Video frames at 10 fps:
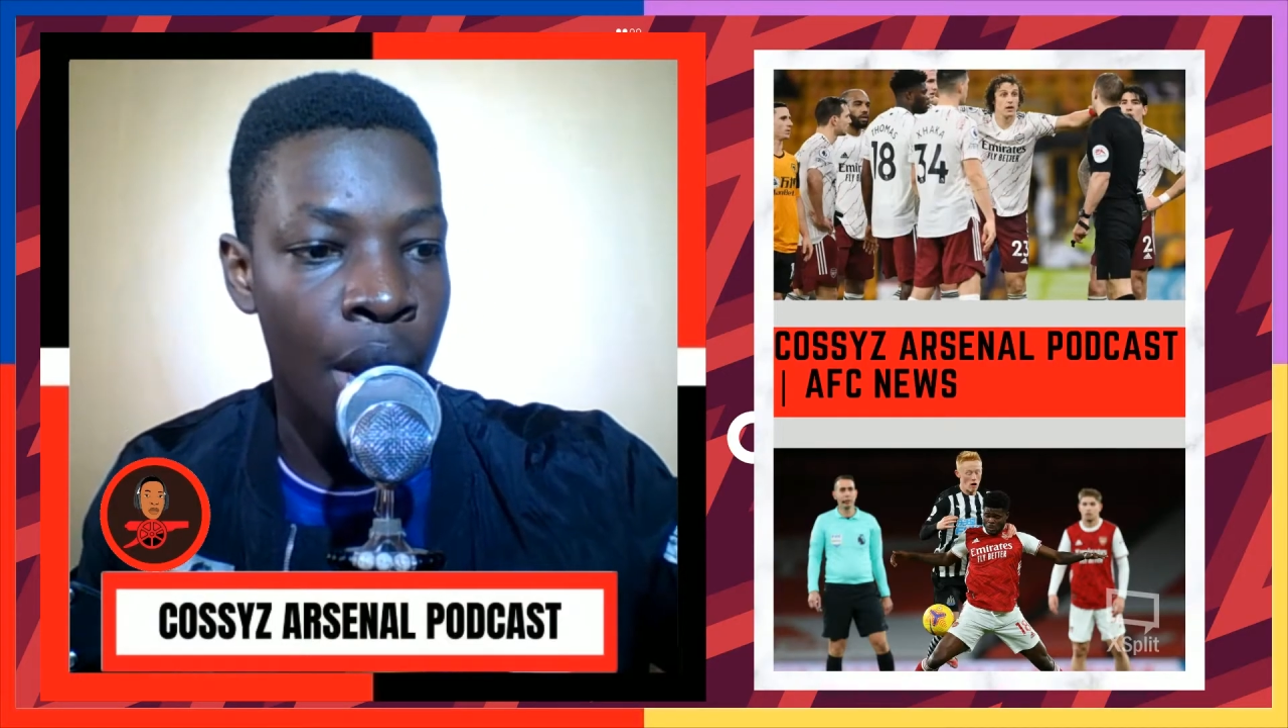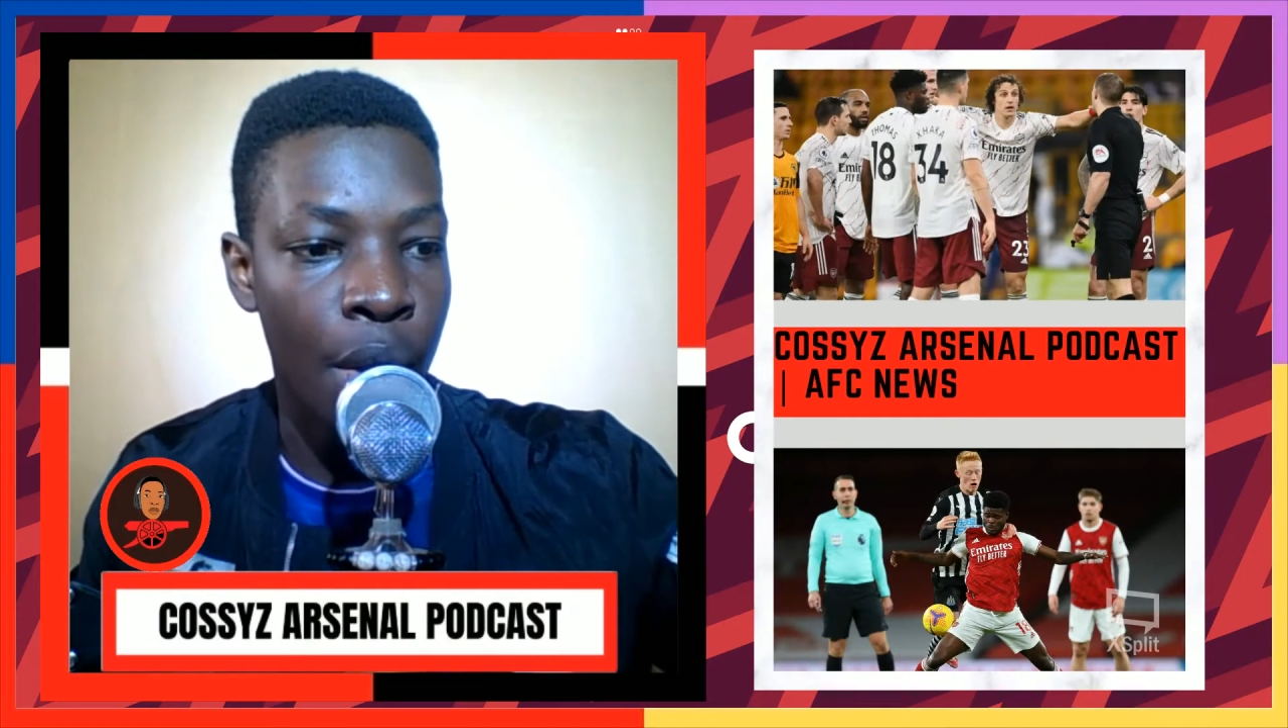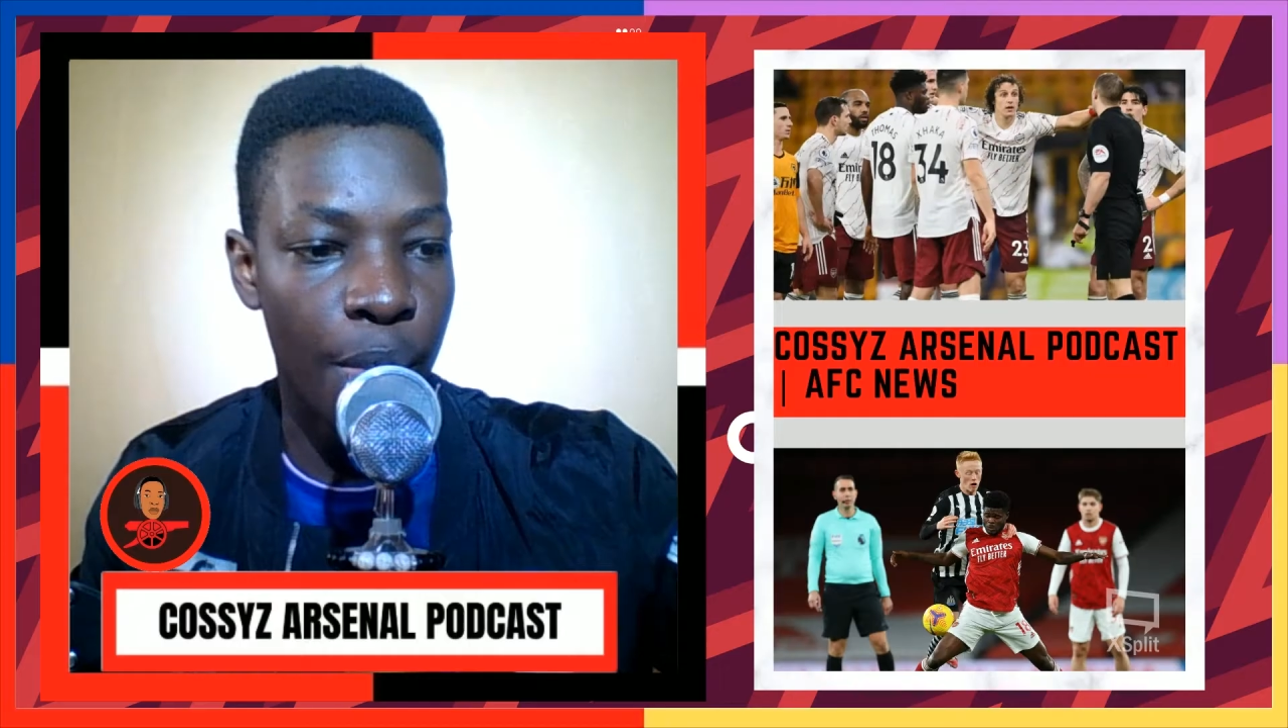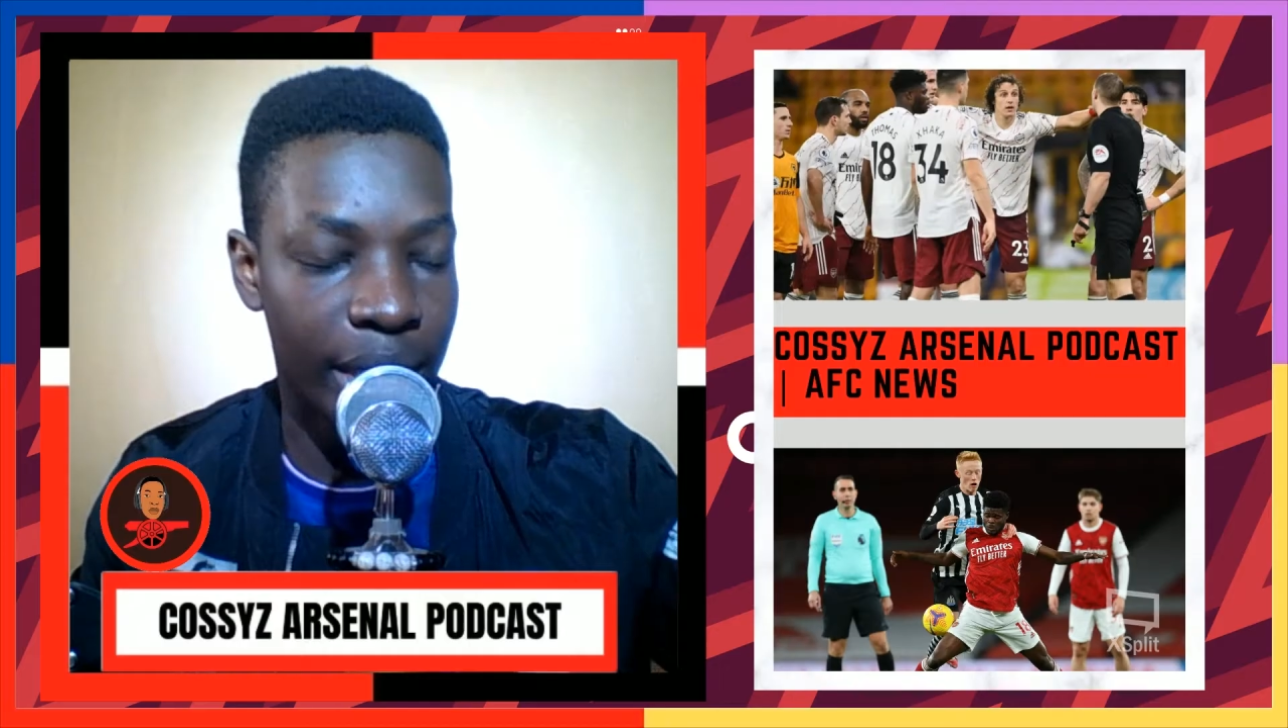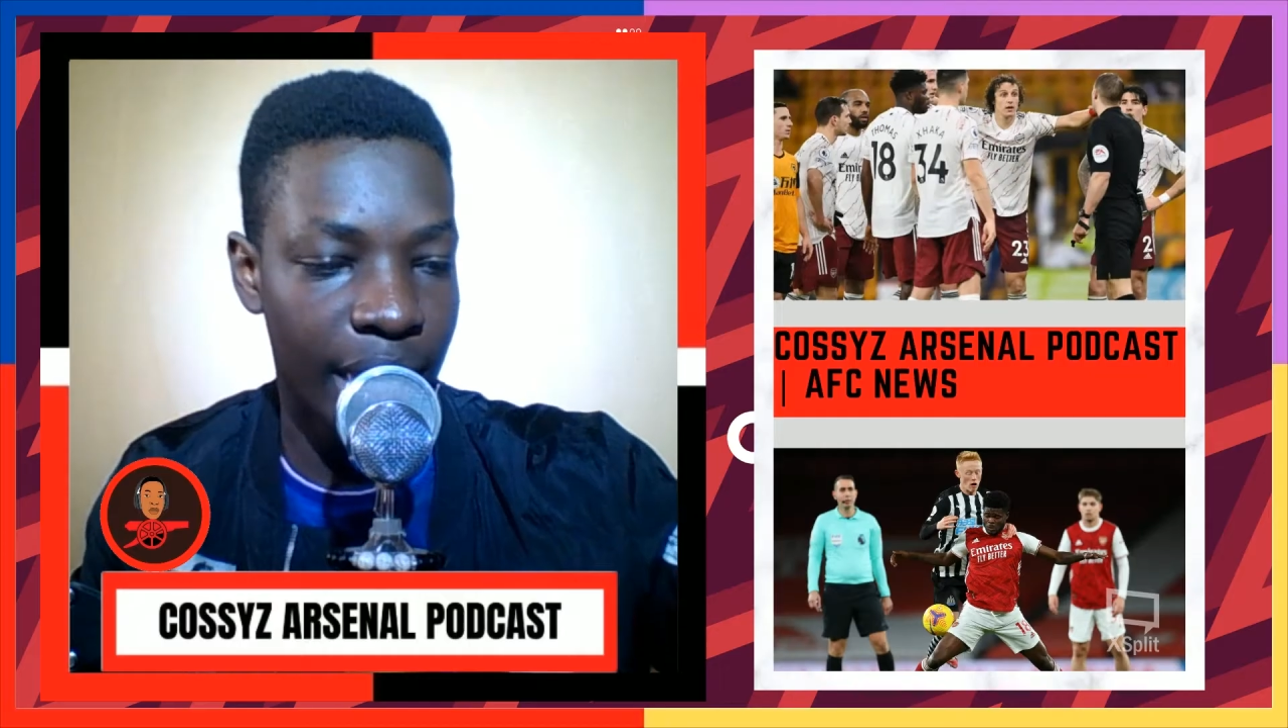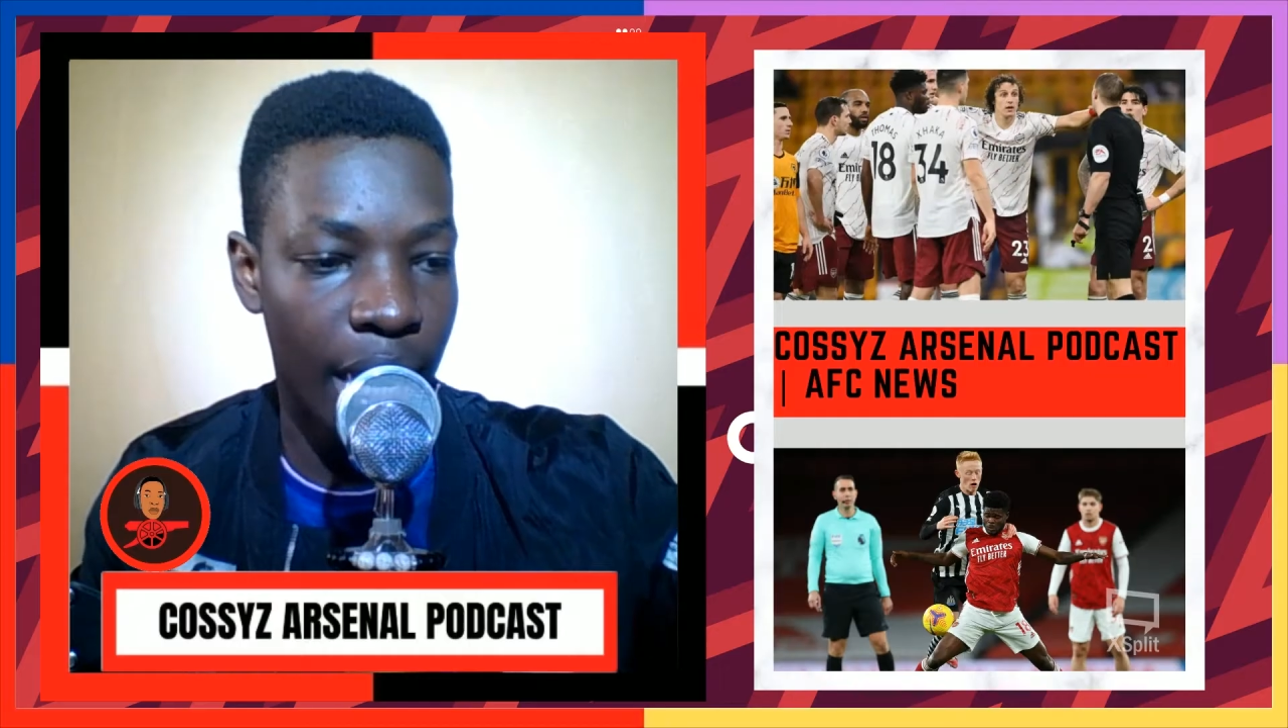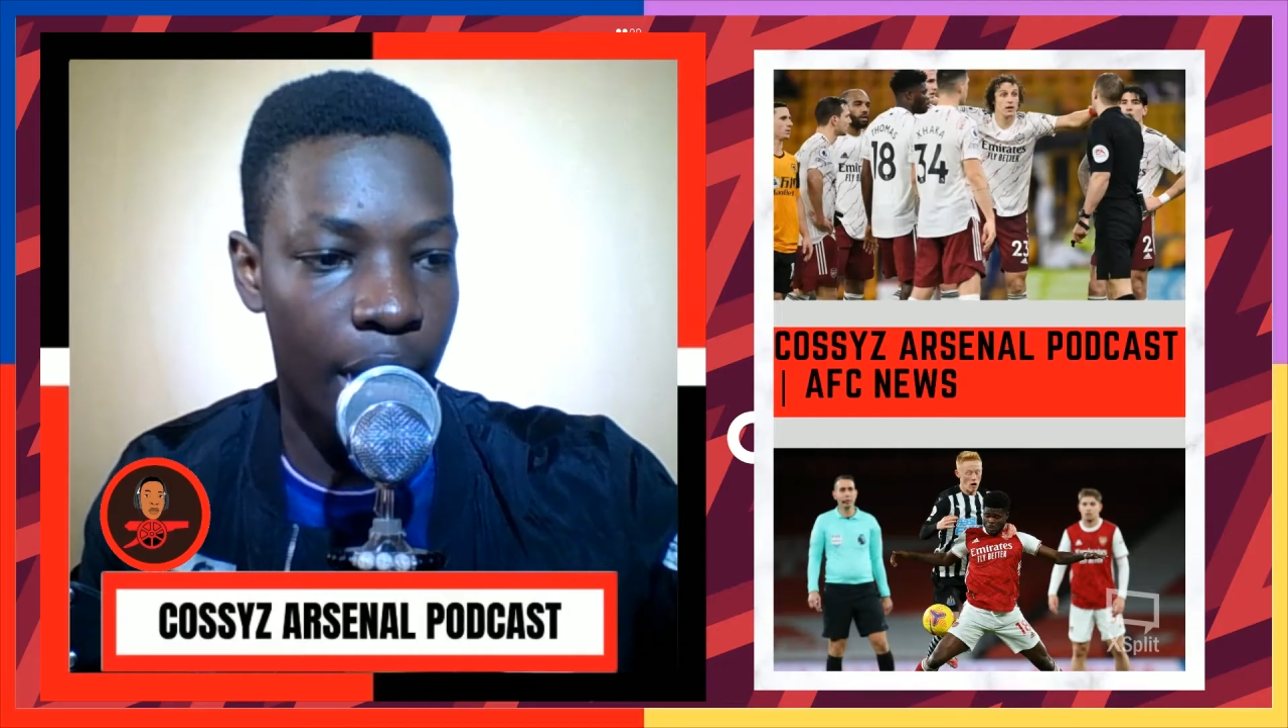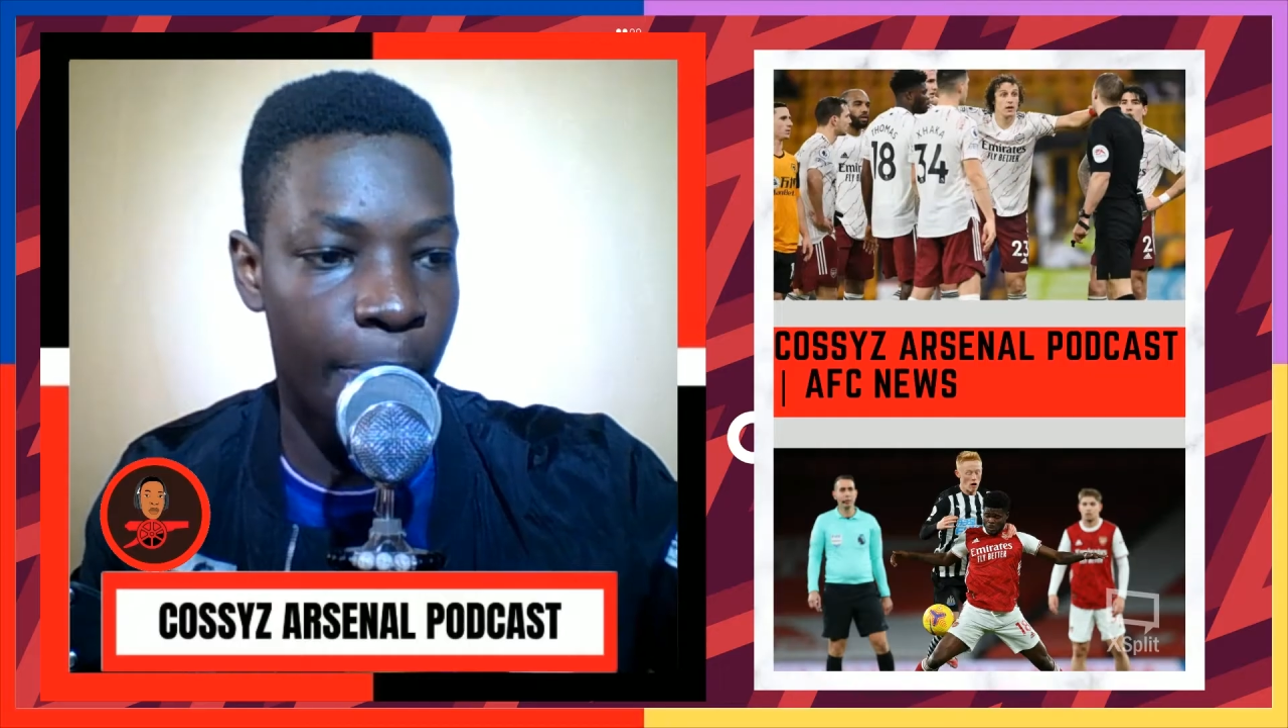return.